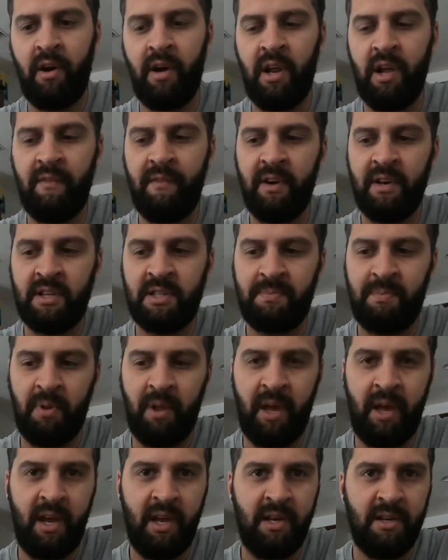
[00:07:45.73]
It even
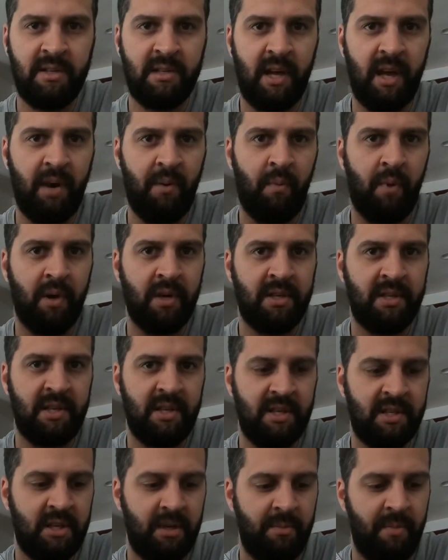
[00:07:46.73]
explains like what
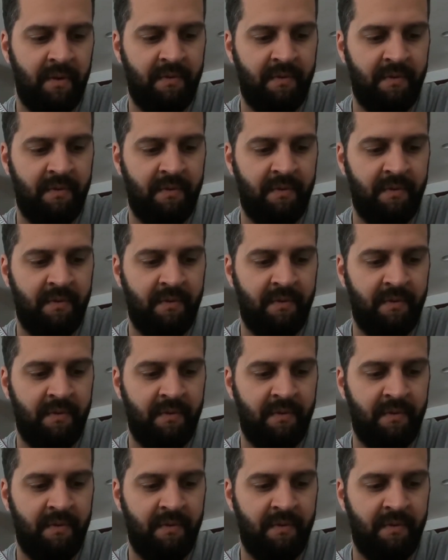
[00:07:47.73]
system,